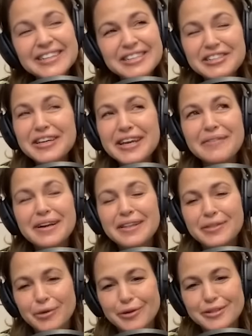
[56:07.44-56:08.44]
did you give
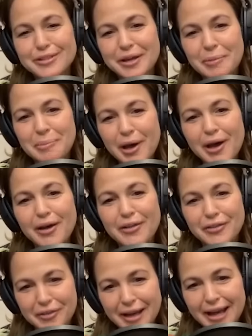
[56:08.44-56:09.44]
any thought to
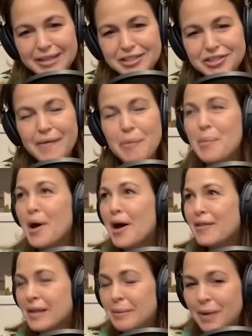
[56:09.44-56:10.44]
birth? did you have a
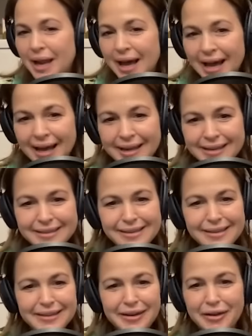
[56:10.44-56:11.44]
birthing
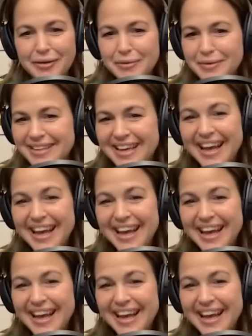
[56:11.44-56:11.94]
plan? You know,